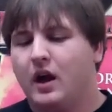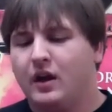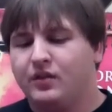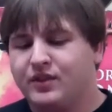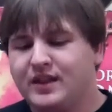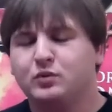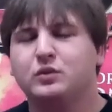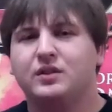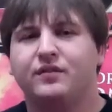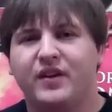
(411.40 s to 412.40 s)
this
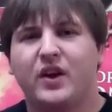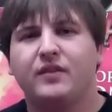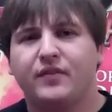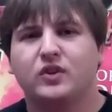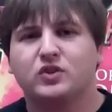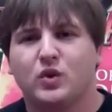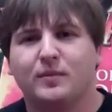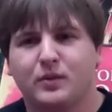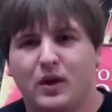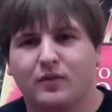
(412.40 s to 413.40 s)
was the very first
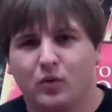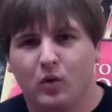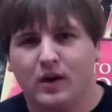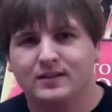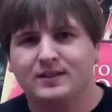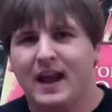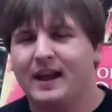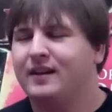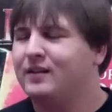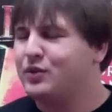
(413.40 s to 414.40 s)
crypt there ever was,
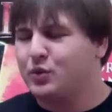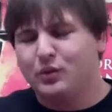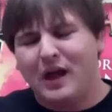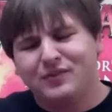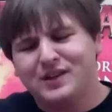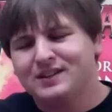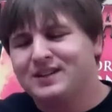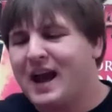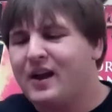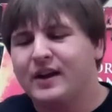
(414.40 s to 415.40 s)
and throughout the
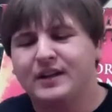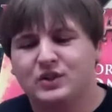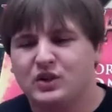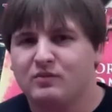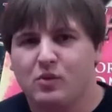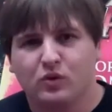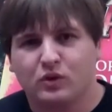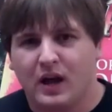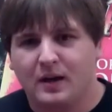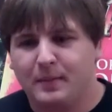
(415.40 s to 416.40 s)
entire history of Mortal
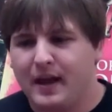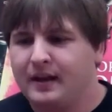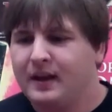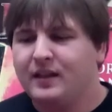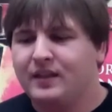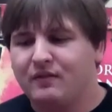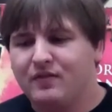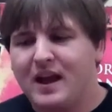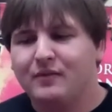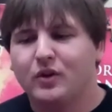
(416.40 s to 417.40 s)
Kombat, they've
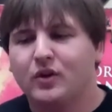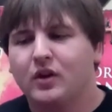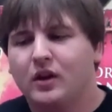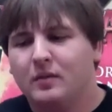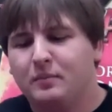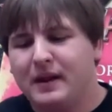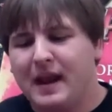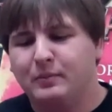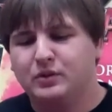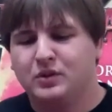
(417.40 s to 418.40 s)
never been
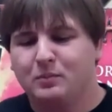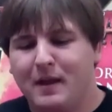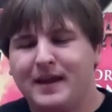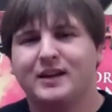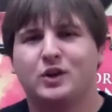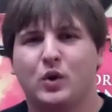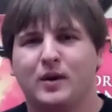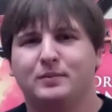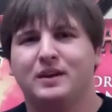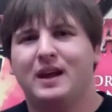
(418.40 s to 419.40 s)
able to make a
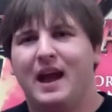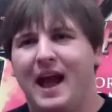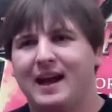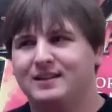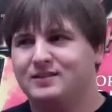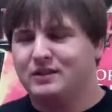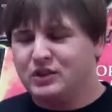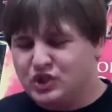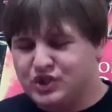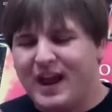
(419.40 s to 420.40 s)
crypt as
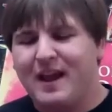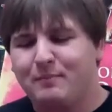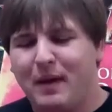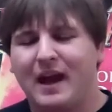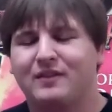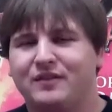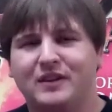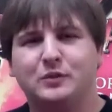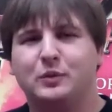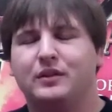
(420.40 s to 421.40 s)
jam-packed
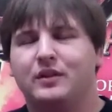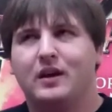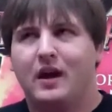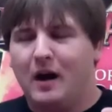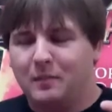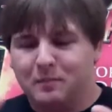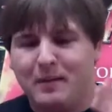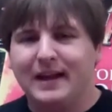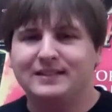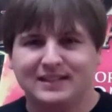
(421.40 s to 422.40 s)
filled with
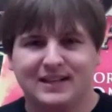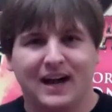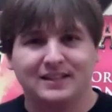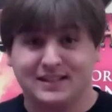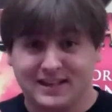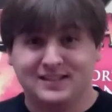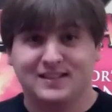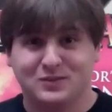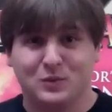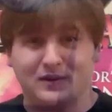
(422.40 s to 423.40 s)
amazing content as this one.